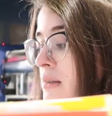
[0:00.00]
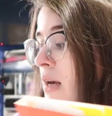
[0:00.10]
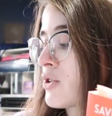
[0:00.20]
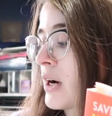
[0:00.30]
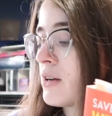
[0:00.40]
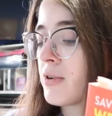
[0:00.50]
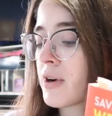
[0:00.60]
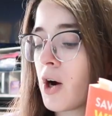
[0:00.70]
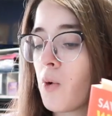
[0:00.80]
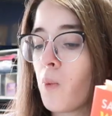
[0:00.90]
And I tried to
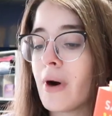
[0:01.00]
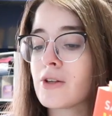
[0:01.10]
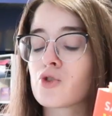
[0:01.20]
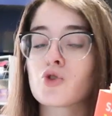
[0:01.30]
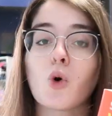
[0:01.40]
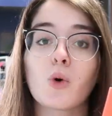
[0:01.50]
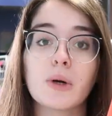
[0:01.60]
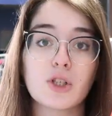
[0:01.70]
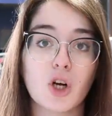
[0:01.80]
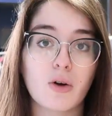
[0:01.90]
figure out what
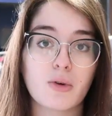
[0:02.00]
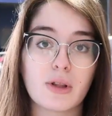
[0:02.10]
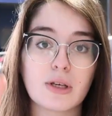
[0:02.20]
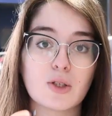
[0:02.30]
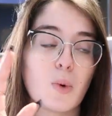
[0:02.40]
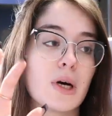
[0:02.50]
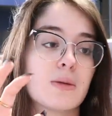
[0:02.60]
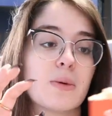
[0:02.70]
story genre this was,